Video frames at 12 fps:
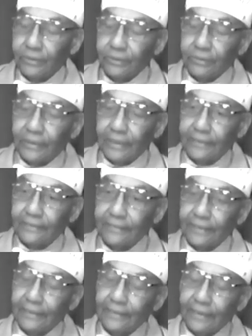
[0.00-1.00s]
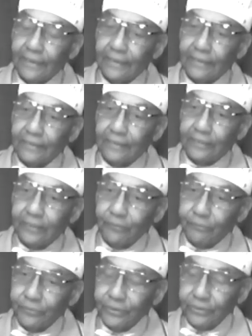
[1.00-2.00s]
that is in a
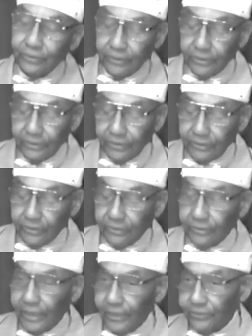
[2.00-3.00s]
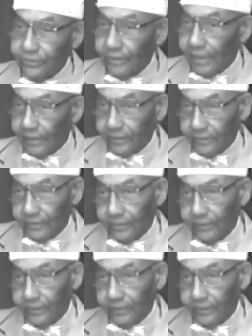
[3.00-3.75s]
different nationality.